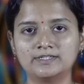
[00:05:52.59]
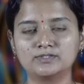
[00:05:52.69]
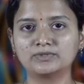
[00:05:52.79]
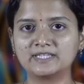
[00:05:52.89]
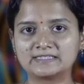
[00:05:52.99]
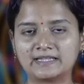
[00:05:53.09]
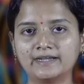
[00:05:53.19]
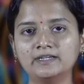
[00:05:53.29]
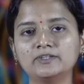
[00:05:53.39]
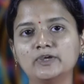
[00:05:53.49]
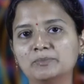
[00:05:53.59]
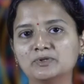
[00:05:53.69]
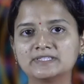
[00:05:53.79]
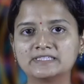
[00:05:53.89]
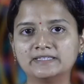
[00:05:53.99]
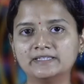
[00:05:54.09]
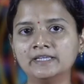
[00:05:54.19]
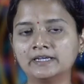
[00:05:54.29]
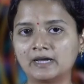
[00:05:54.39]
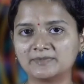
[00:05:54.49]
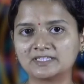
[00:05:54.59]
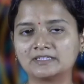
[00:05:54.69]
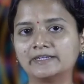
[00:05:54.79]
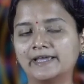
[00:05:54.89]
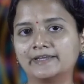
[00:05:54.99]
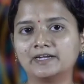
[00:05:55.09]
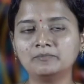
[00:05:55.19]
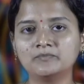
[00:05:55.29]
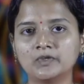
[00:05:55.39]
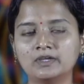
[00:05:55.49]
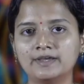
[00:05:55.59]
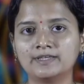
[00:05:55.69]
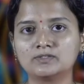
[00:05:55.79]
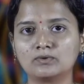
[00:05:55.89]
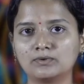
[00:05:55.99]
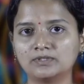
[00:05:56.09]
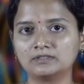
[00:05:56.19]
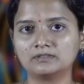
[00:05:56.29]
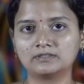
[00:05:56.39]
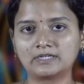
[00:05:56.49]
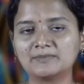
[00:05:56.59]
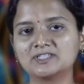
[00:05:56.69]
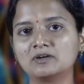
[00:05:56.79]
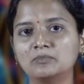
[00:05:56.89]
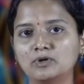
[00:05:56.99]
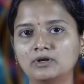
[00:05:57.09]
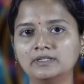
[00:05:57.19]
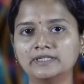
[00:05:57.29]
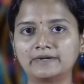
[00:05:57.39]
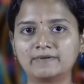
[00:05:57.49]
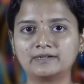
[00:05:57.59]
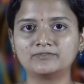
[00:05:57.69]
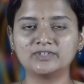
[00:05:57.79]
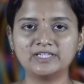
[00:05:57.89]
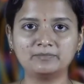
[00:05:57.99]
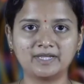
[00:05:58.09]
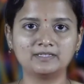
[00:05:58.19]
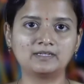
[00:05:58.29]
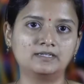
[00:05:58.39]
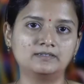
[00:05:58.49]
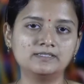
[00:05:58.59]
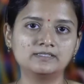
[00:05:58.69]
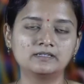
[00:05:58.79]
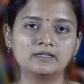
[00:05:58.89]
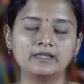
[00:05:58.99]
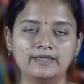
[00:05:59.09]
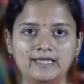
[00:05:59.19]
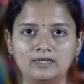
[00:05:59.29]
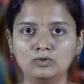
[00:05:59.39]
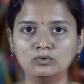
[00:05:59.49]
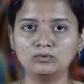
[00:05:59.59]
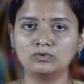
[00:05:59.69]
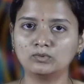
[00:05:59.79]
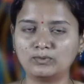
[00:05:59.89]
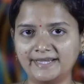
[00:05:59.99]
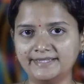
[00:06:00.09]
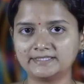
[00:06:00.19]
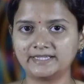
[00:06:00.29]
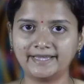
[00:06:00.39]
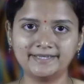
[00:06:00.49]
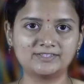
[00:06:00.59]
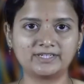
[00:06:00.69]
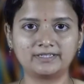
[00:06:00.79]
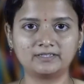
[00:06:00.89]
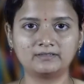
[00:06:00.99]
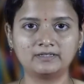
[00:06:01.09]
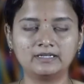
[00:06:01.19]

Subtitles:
So, in the slide, you are able to see the Ramachandran diagram. So, in the Ramachandran plot, there were three main colors: yellow, white and red.